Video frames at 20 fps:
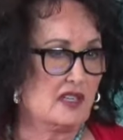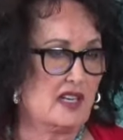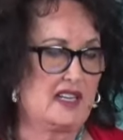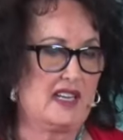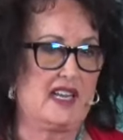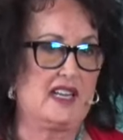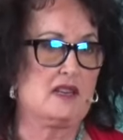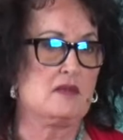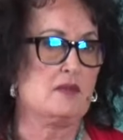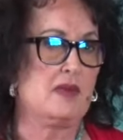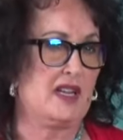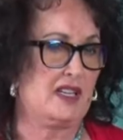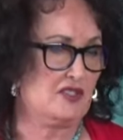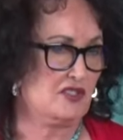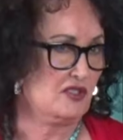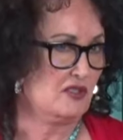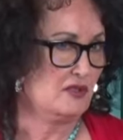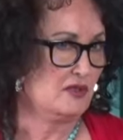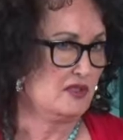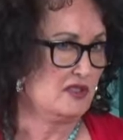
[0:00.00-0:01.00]
I can't
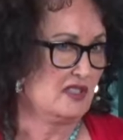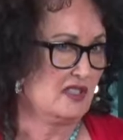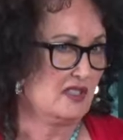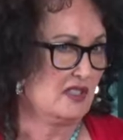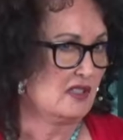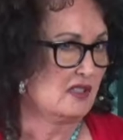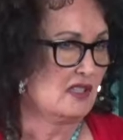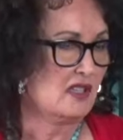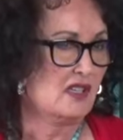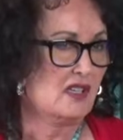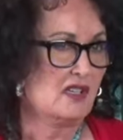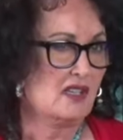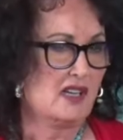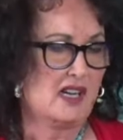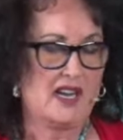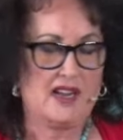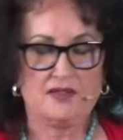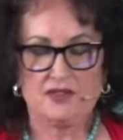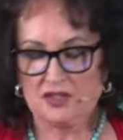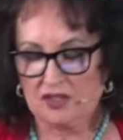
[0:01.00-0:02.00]
imagine losing,
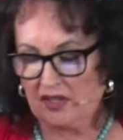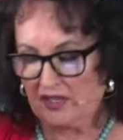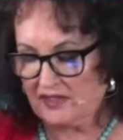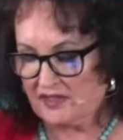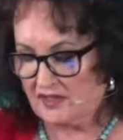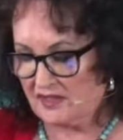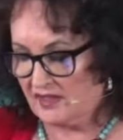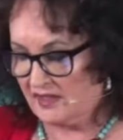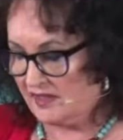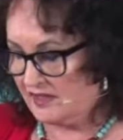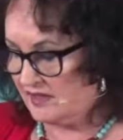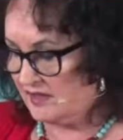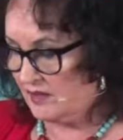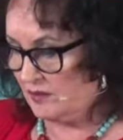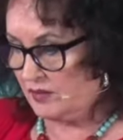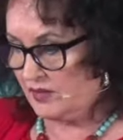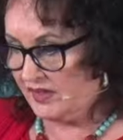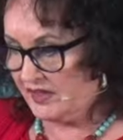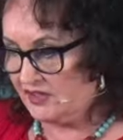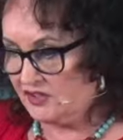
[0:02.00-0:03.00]
I haven't lost any
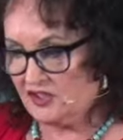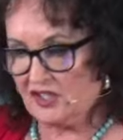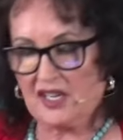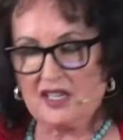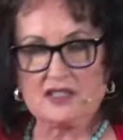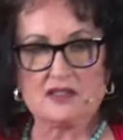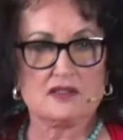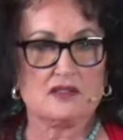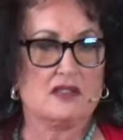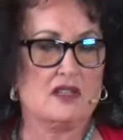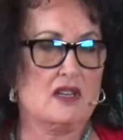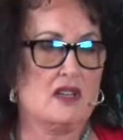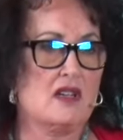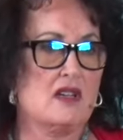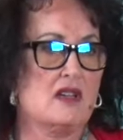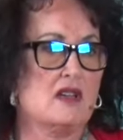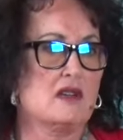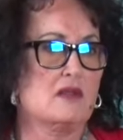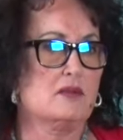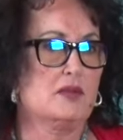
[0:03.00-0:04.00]
siblings yet,
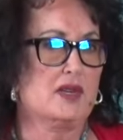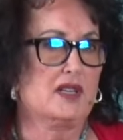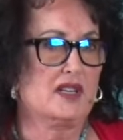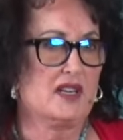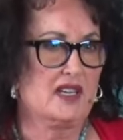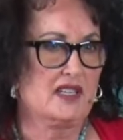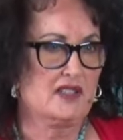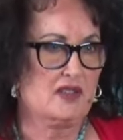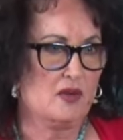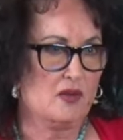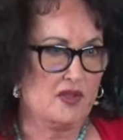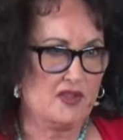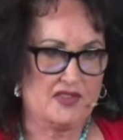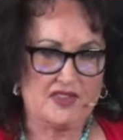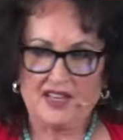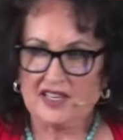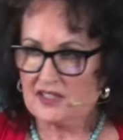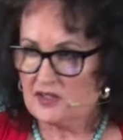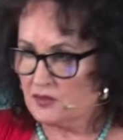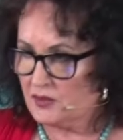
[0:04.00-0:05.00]
but I know that
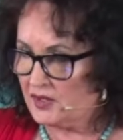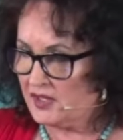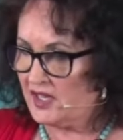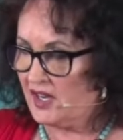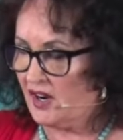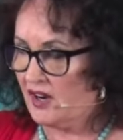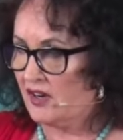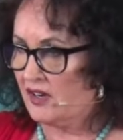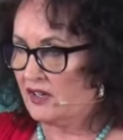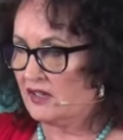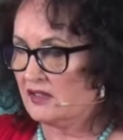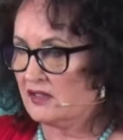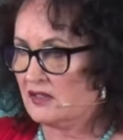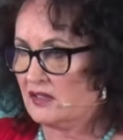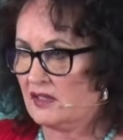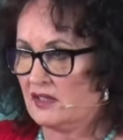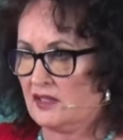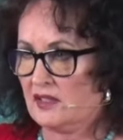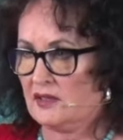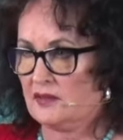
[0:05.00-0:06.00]
that's really hard.
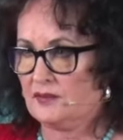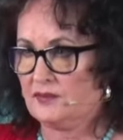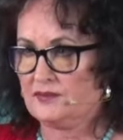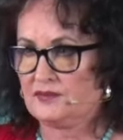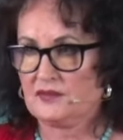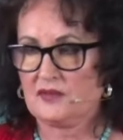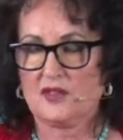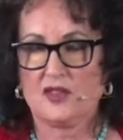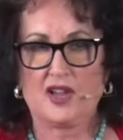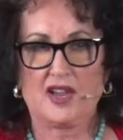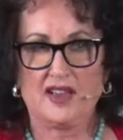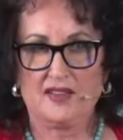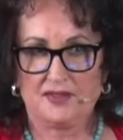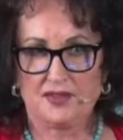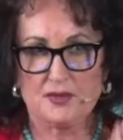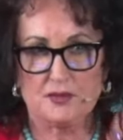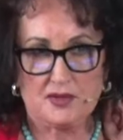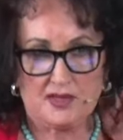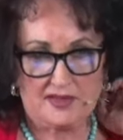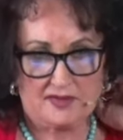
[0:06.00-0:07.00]
Um, I have
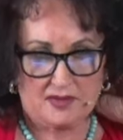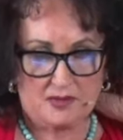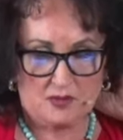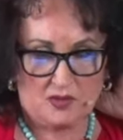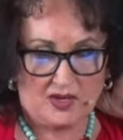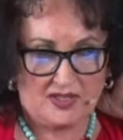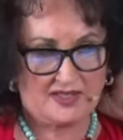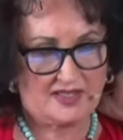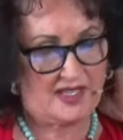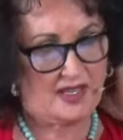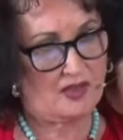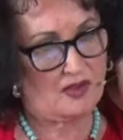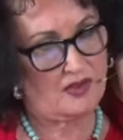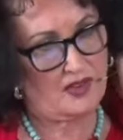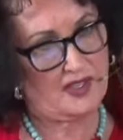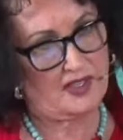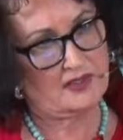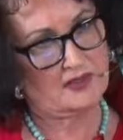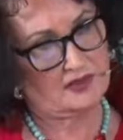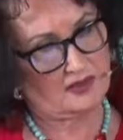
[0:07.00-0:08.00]
three of them right now
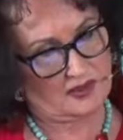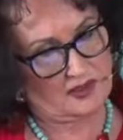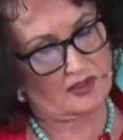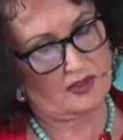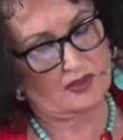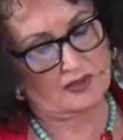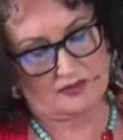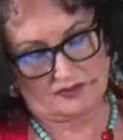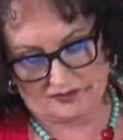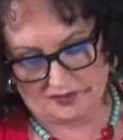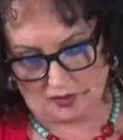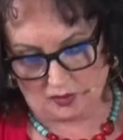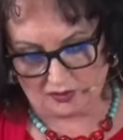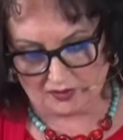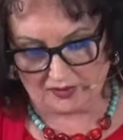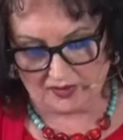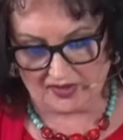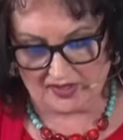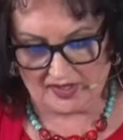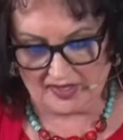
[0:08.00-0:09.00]
that are
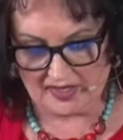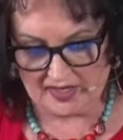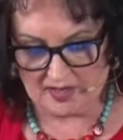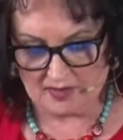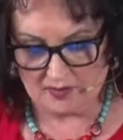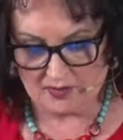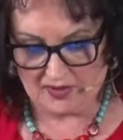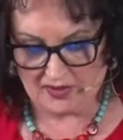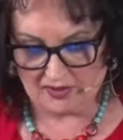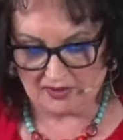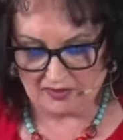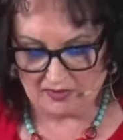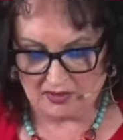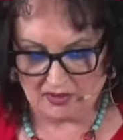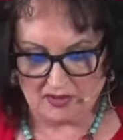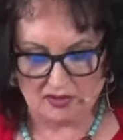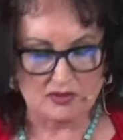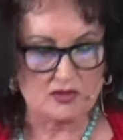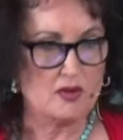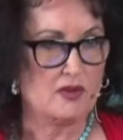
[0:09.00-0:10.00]
older than I am that are
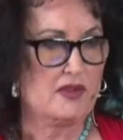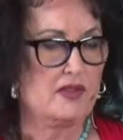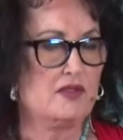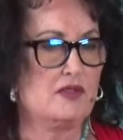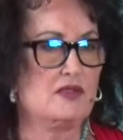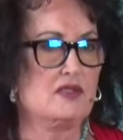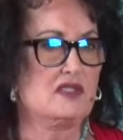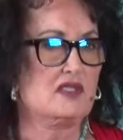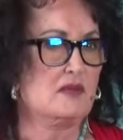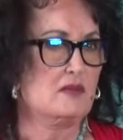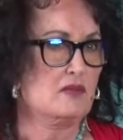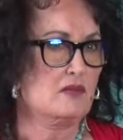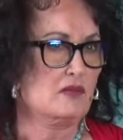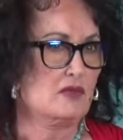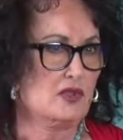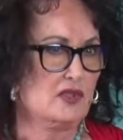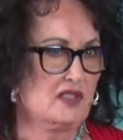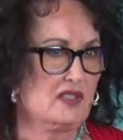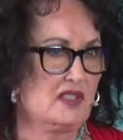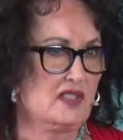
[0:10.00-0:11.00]
all going through some
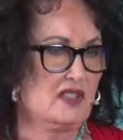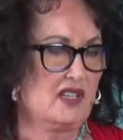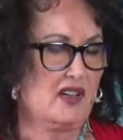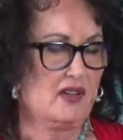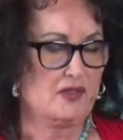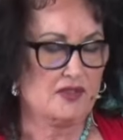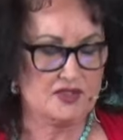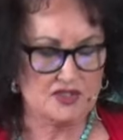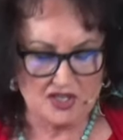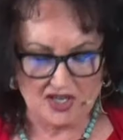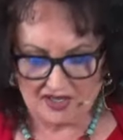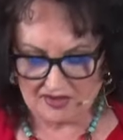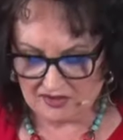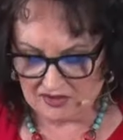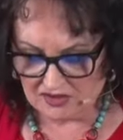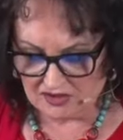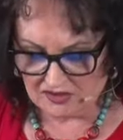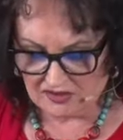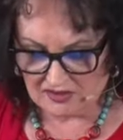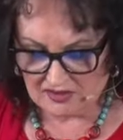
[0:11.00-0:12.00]
really health
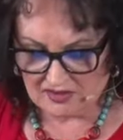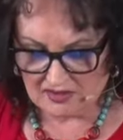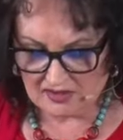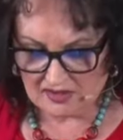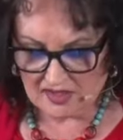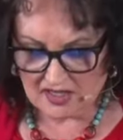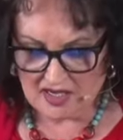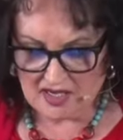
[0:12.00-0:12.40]
challenges.